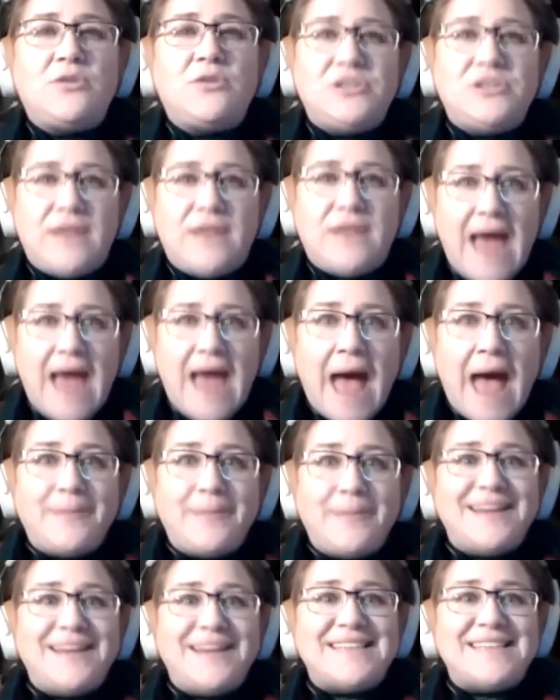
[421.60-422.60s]
you that
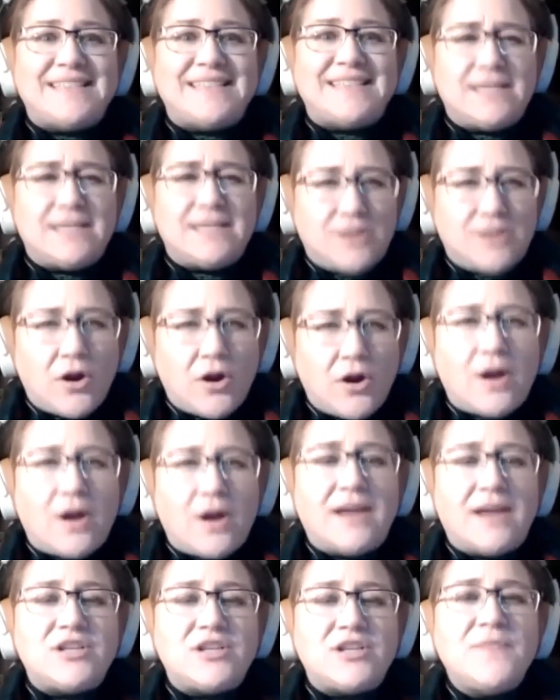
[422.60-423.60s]
happiness is
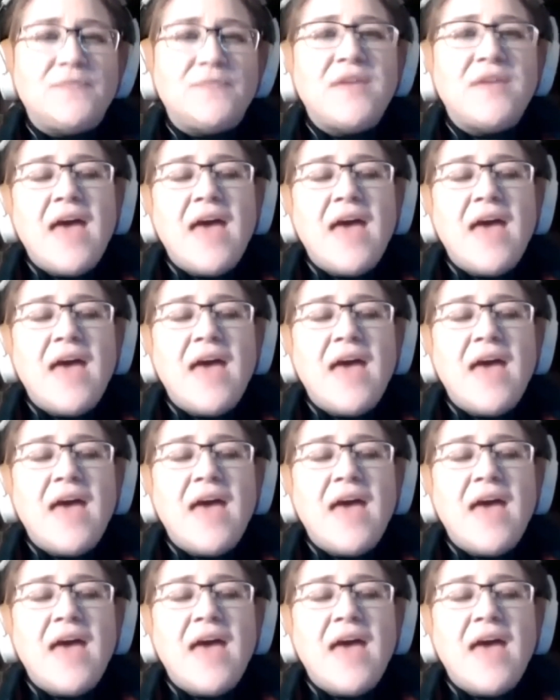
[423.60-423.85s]
courage.